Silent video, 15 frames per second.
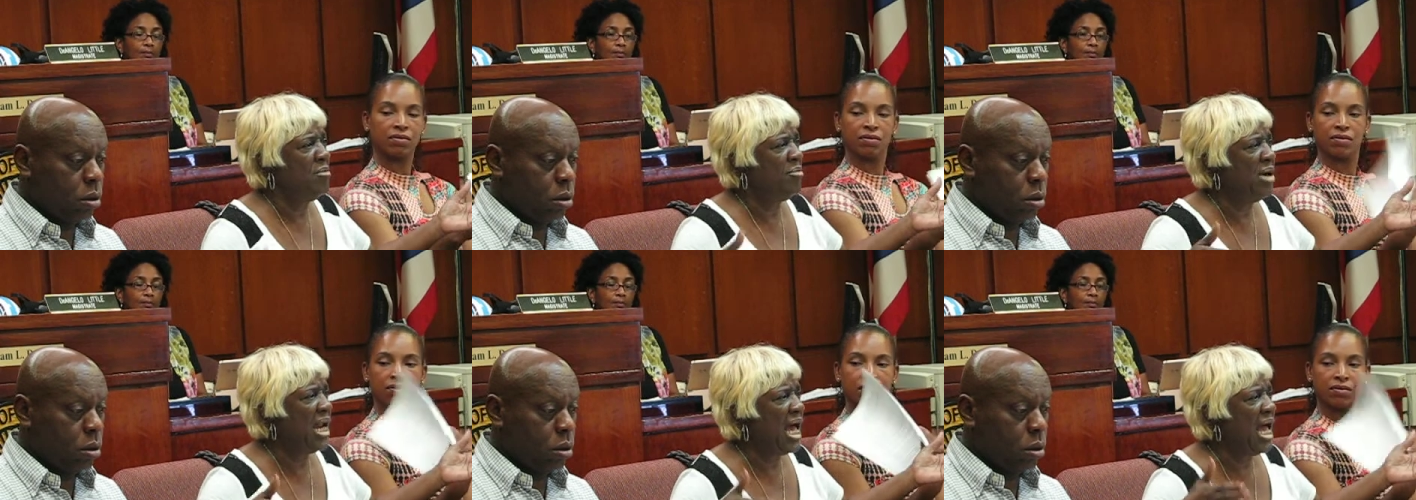
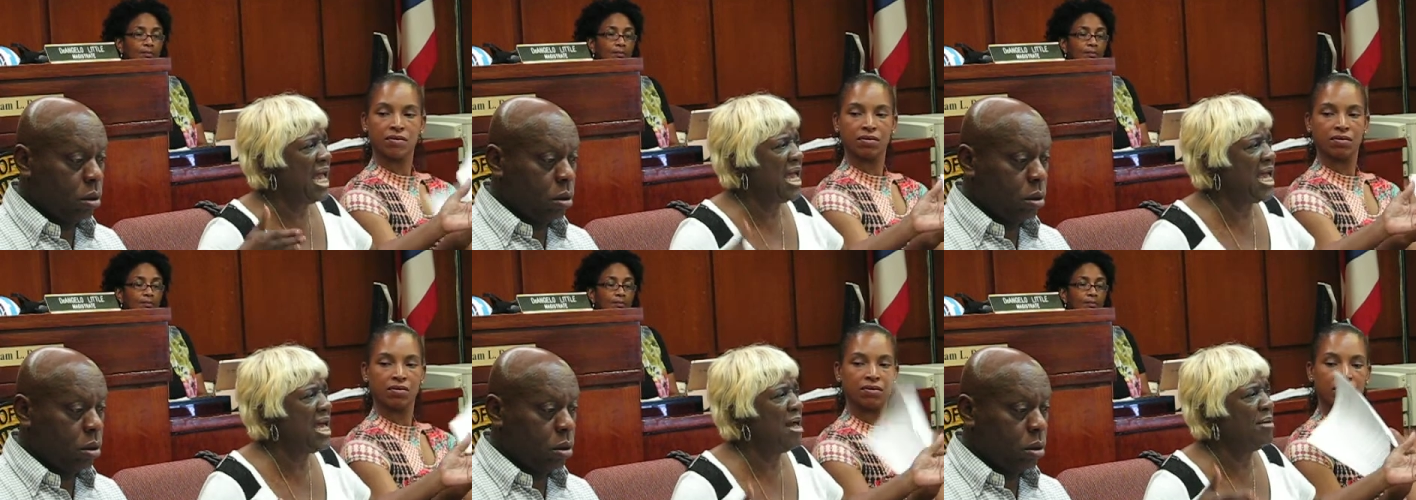Speaker 1: but I
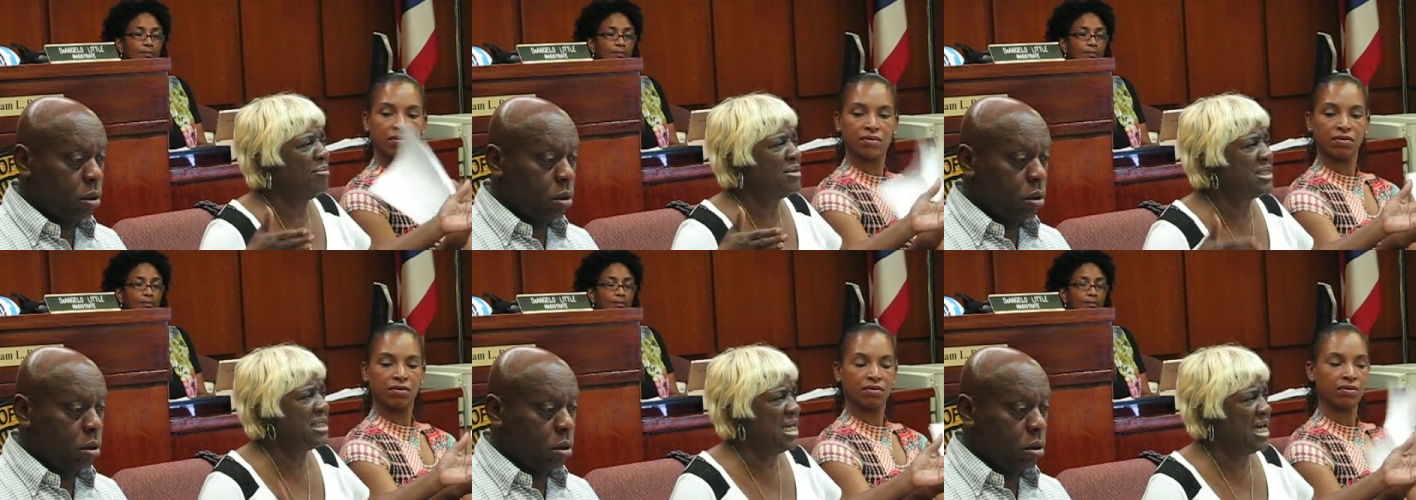am
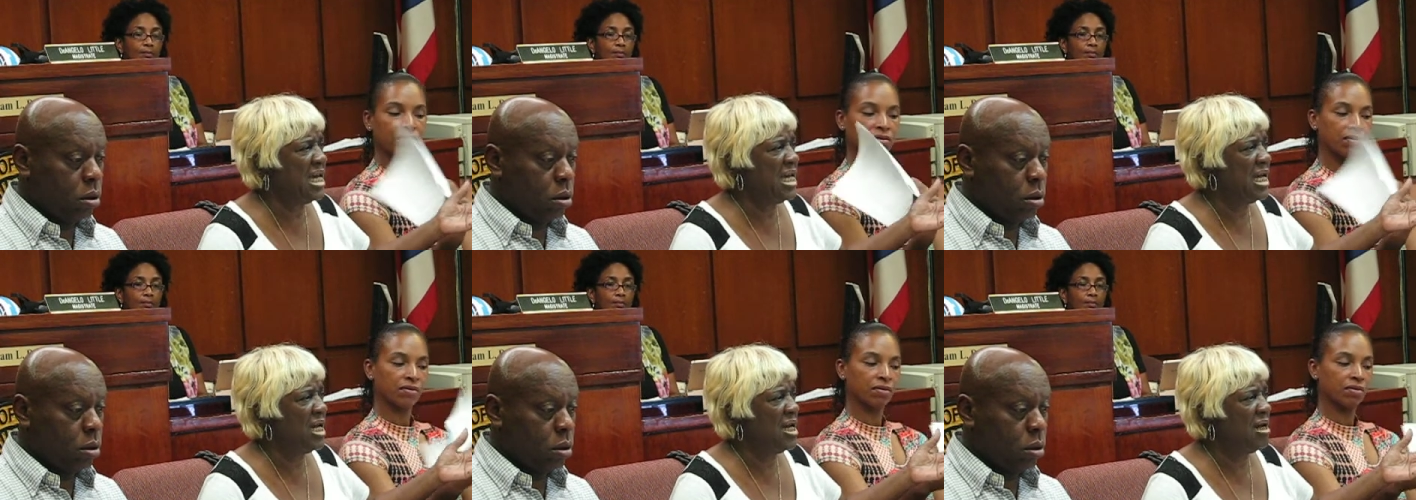
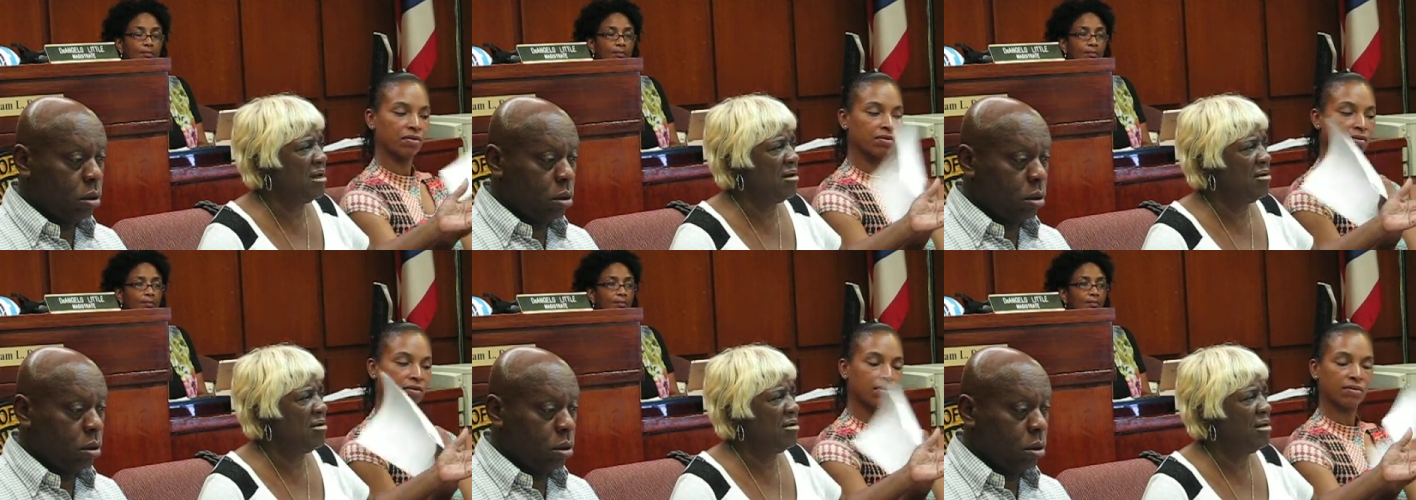saying,
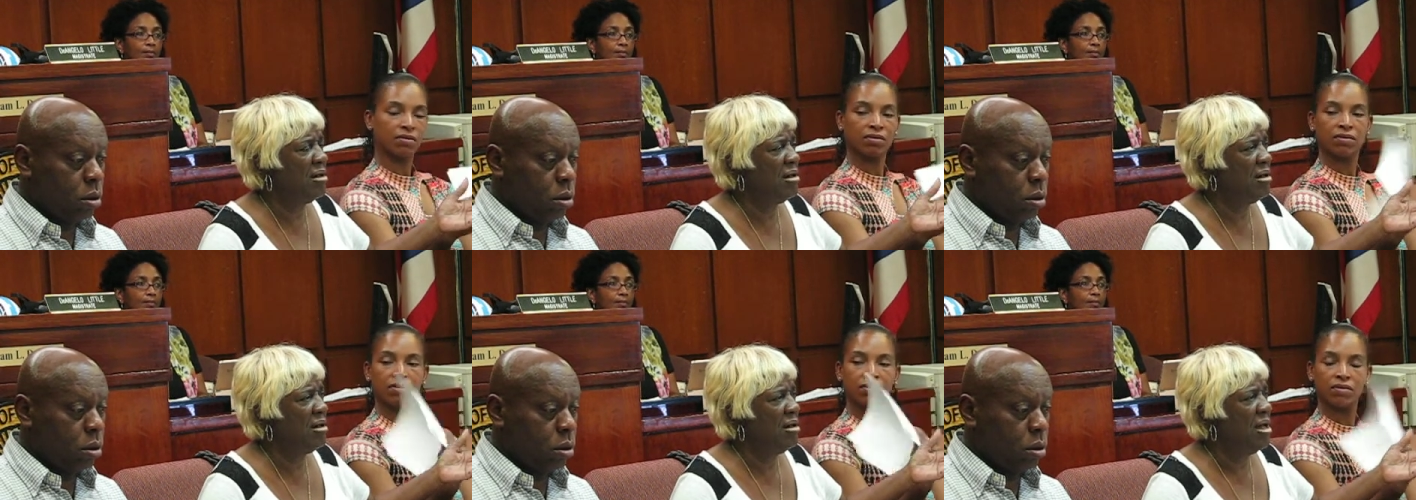
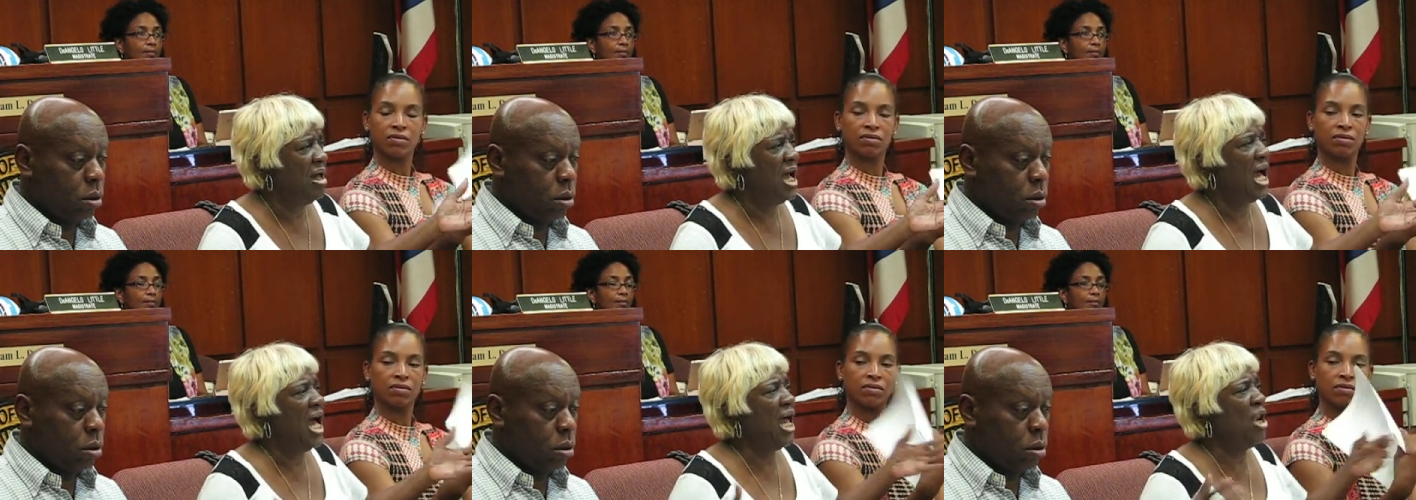
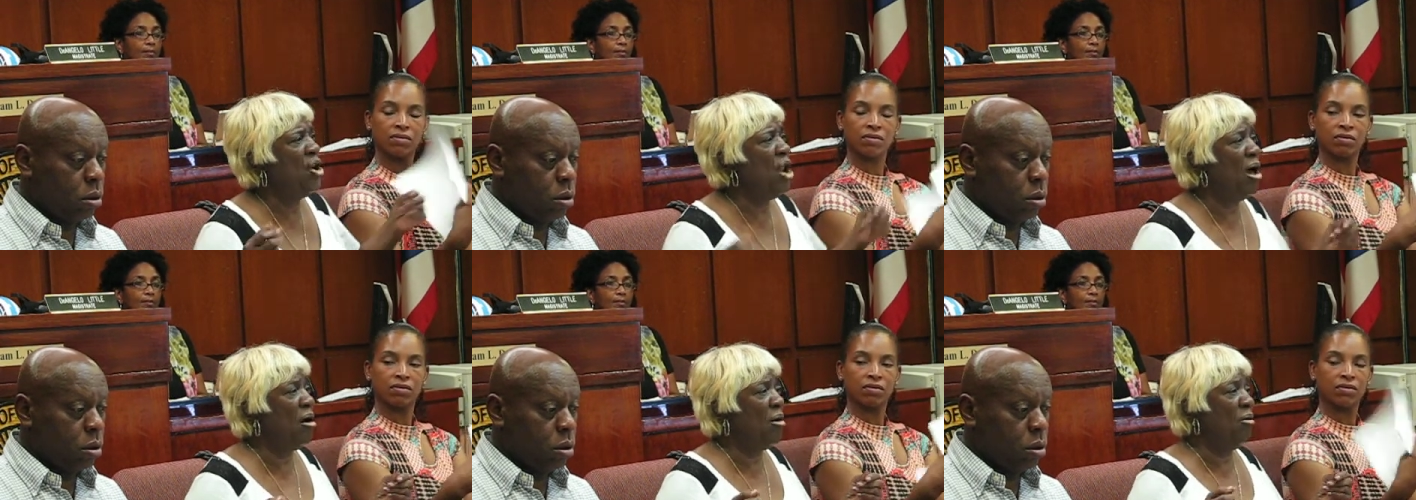I
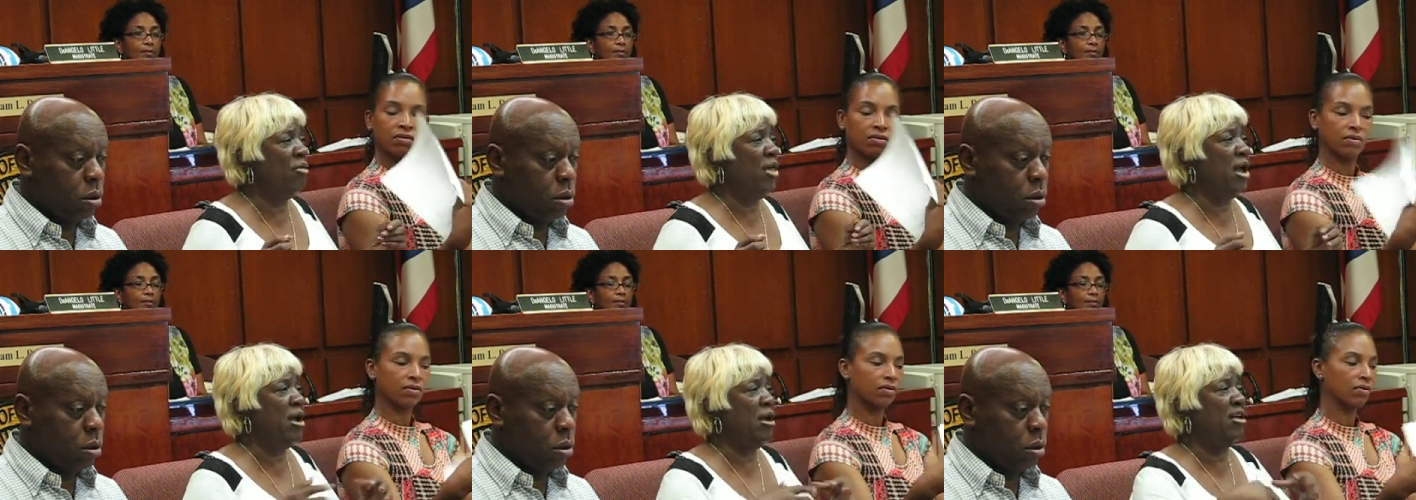know
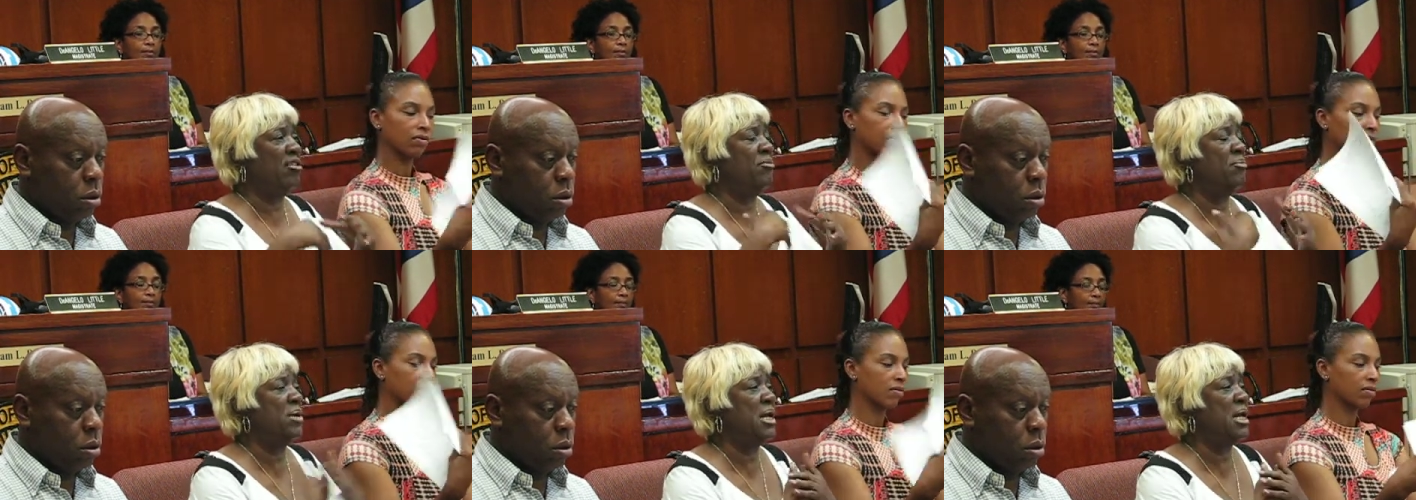there
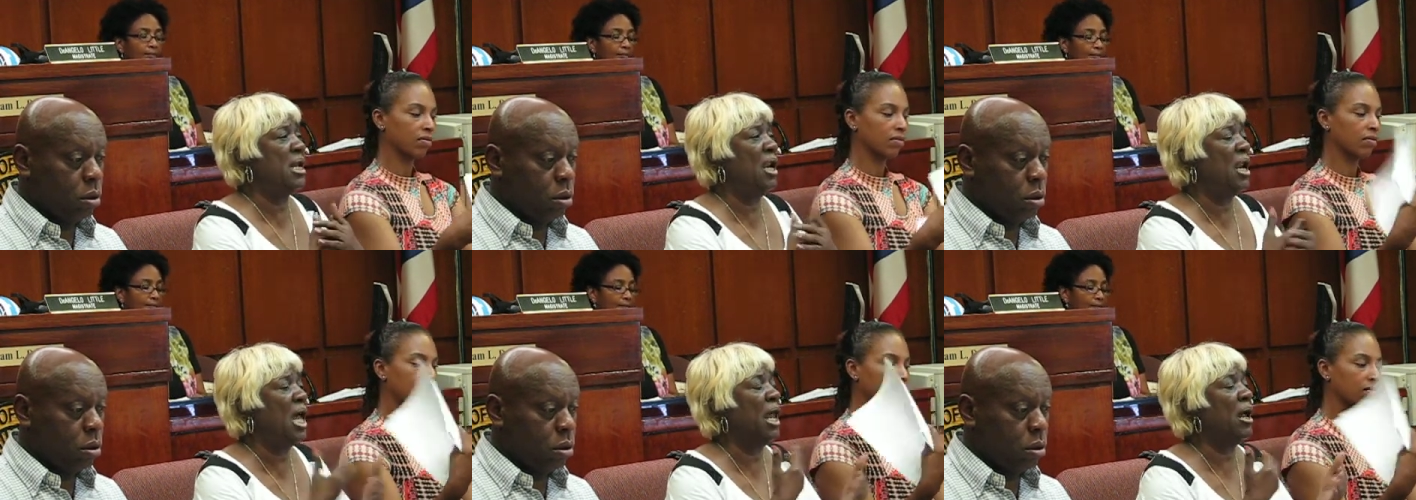has been
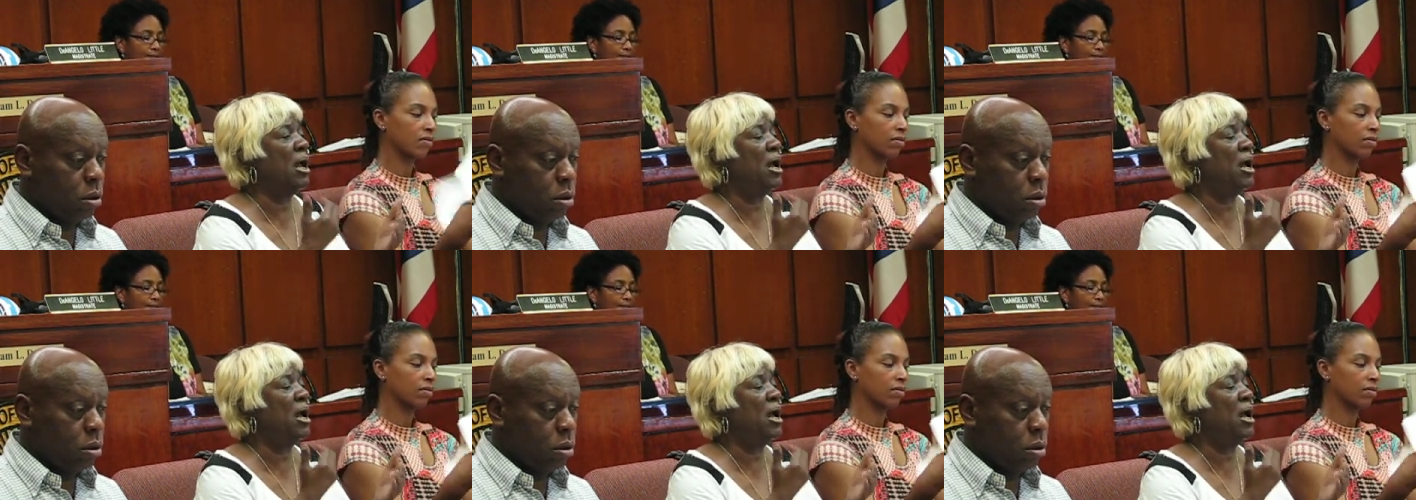a lot